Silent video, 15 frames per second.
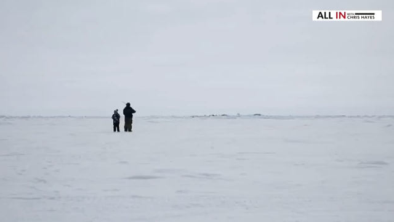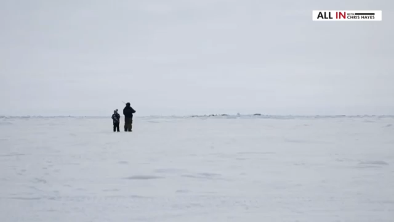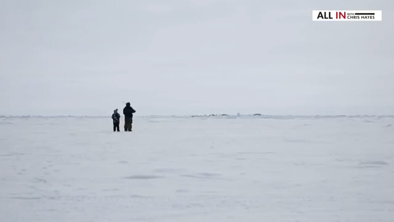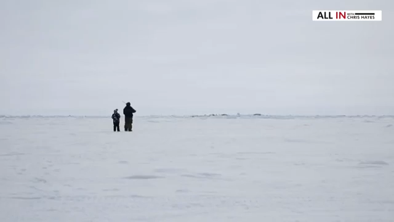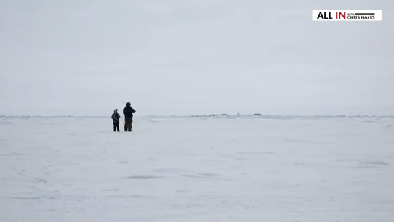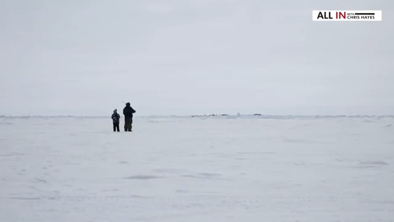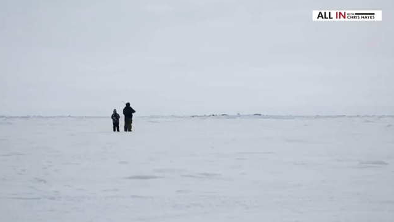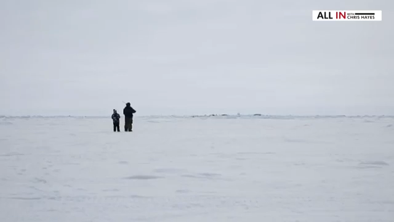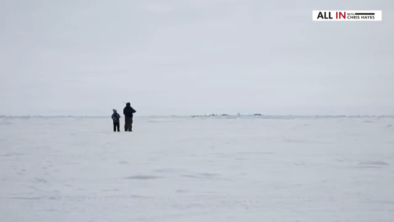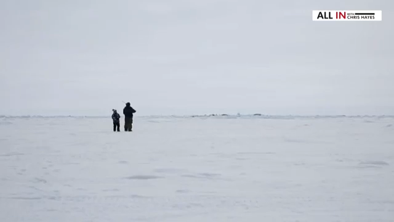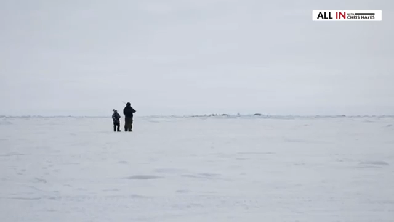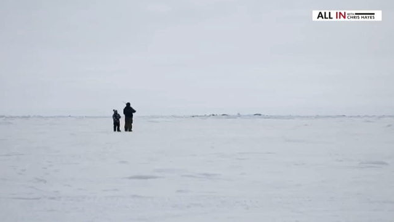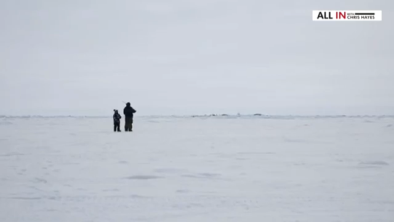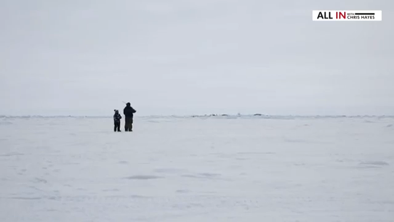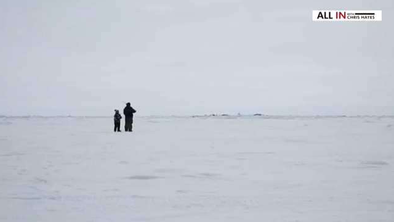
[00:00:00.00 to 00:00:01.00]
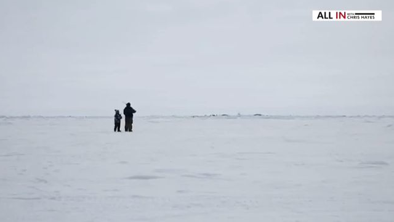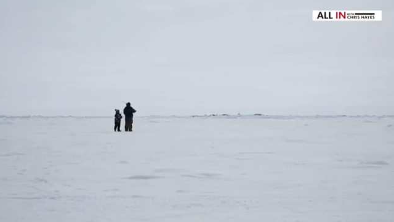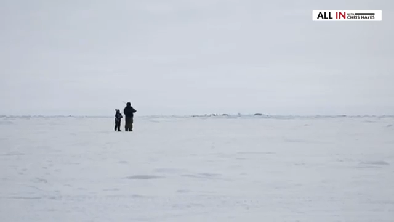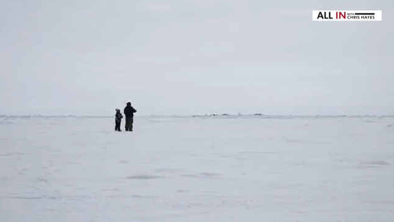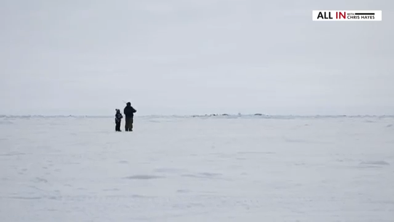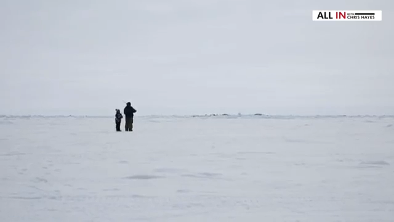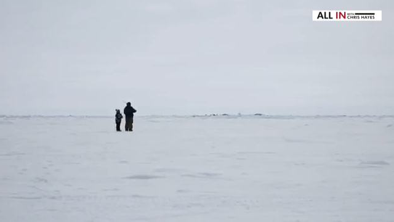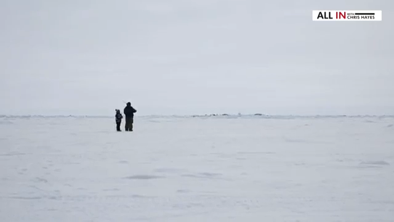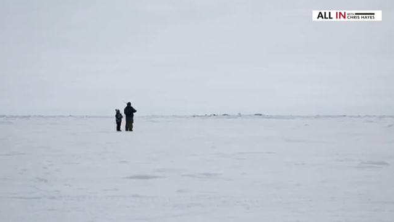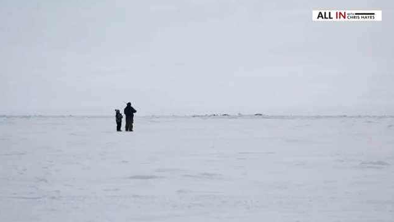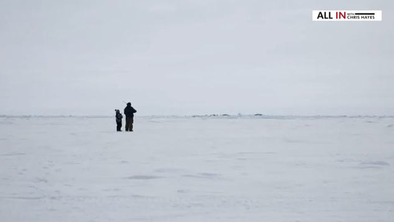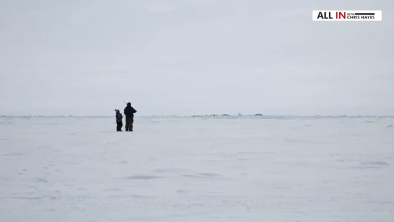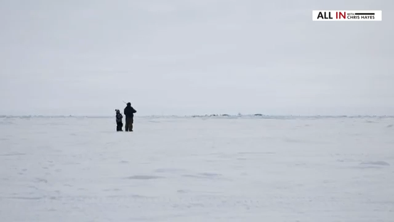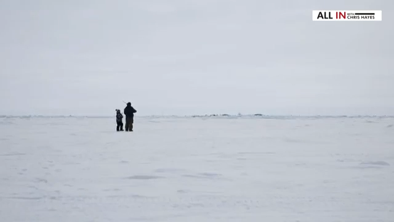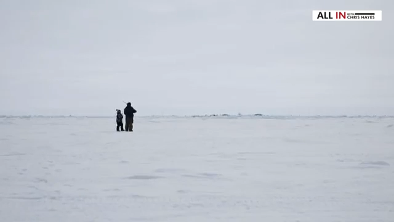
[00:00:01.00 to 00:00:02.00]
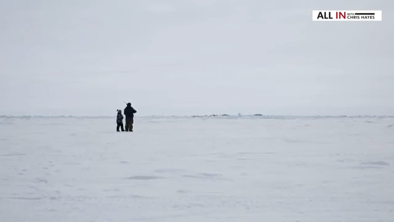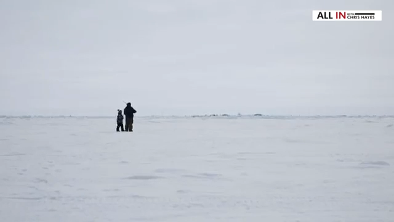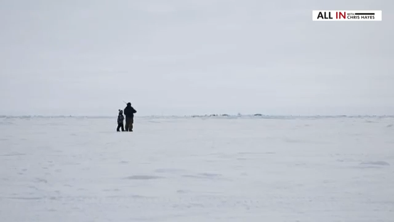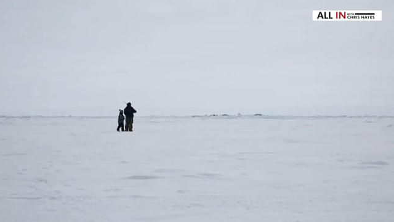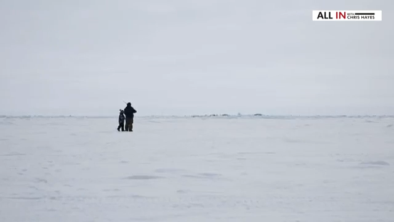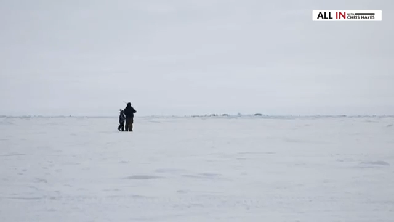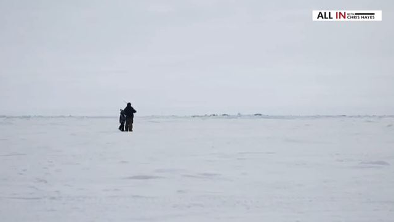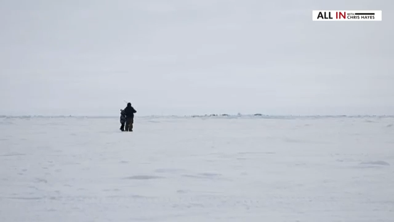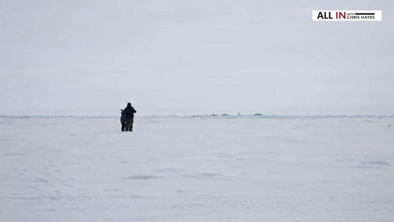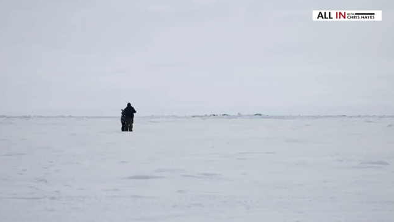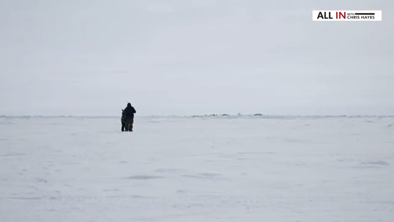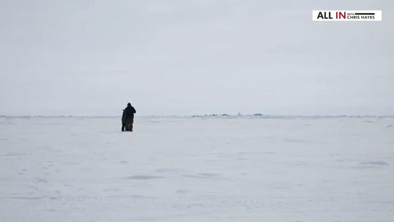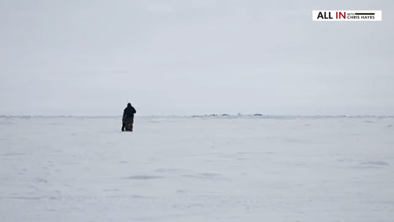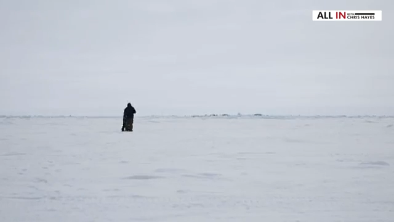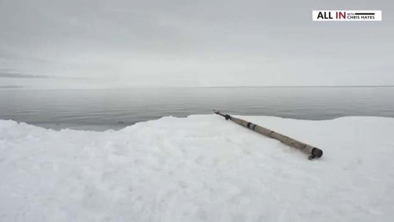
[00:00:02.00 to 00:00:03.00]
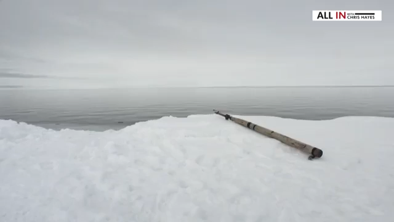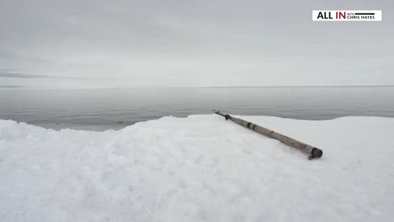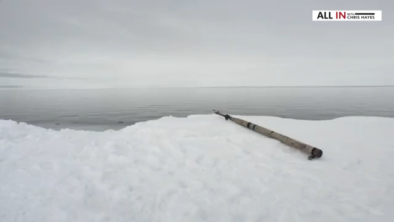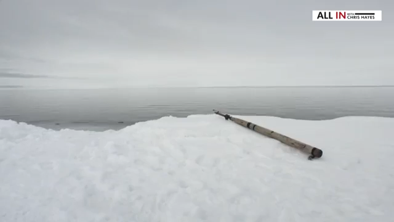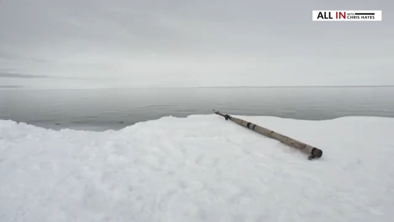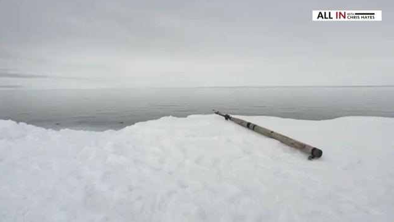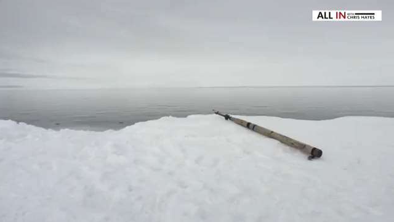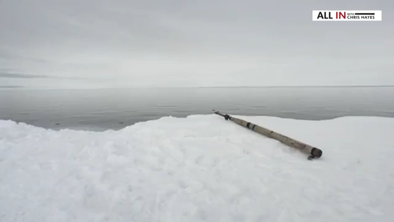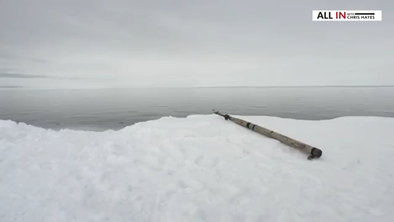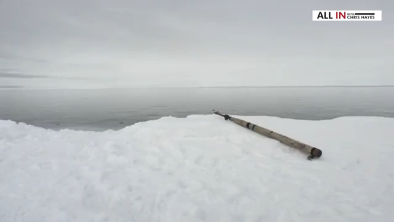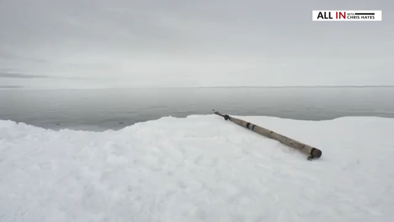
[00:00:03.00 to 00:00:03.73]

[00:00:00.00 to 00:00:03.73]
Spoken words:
(no speaker visible)